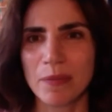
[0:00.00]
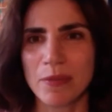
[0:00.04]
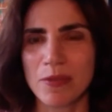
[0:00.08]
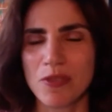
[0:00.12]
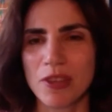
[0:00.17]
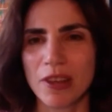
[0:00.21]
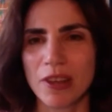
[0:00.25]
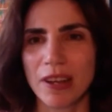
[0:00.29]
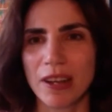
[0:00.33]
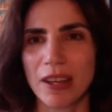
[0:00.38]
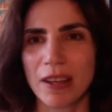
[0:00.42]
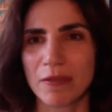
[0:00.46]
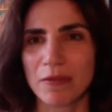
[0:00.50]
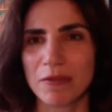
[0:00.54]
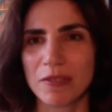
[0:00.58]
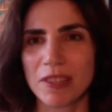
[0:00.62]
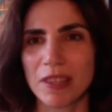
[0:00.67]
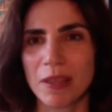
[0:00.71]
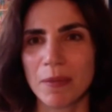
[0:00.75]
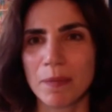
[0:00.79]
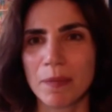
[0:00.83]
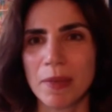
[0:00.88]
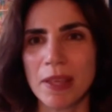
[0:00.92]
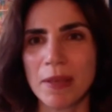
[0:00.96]
She loves
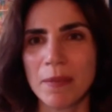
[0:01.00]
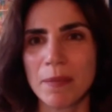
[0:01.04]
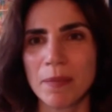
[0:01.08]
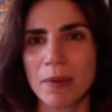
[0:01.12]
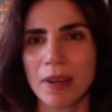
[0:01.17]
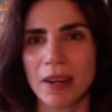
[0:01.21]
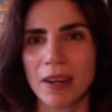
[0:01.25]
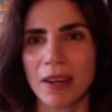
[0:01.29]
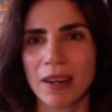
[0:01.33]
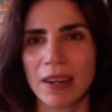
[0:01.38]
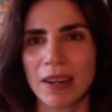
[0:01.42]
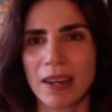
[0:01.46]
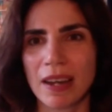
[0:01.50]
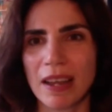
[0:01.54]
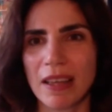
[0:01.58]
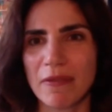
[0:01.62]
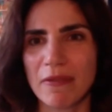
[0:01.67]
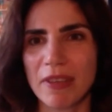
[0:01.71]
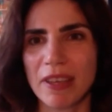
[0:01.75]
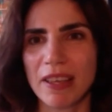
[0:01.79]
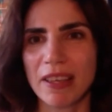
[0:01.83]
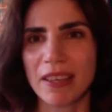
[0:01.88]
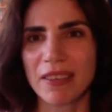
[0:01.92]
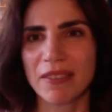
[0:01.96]
the people
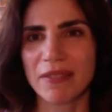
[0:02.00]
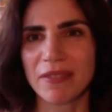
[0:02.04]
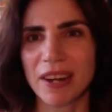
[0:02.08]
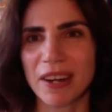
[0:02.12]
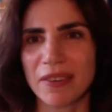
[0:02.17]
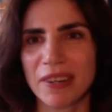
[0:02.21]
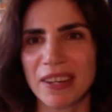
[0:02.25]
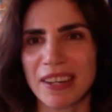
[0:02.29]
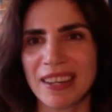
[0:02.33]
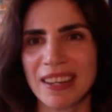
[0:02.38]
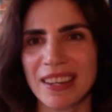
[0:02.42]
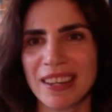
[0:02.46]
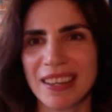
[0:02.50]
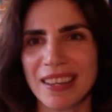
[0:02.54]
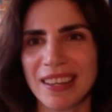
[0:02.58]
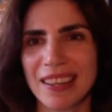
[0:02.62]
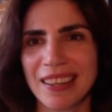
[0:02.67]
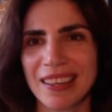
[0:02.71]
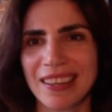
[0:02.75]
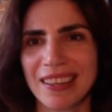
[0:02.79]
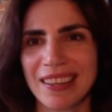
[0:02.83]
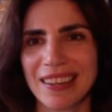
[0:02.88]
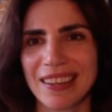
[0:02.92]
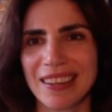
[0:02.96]
living very
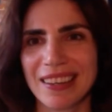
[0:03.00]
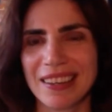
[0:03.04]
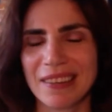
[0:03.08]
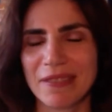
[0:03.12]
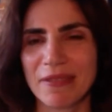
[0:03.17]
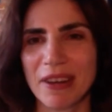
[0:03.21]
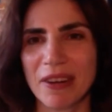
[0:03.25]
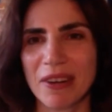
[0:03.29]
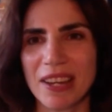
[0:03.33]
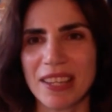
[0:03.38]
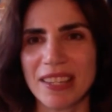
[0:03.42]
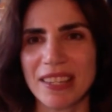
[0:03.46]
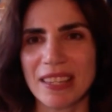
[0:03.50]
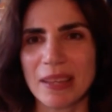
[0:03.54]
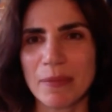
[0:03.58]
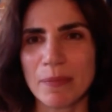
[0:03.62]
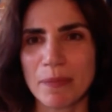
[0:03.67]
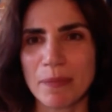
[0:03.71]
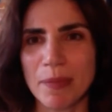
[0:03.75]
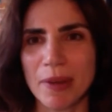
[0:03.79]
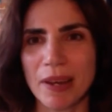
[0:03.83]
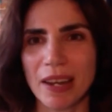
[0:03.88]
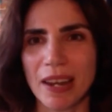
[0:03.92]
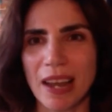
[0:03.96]

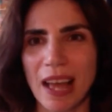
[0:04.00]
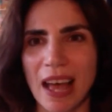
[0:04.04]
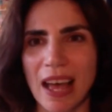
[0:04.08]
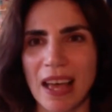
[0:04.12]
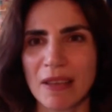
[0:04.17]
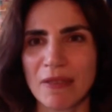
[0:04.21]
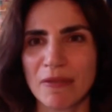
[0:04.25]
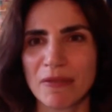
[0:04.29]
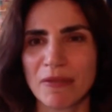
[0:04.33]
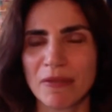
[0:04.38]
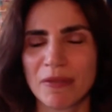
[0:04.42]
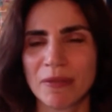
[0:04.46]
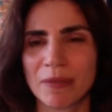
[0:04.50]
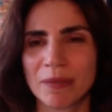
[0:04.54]
simple life.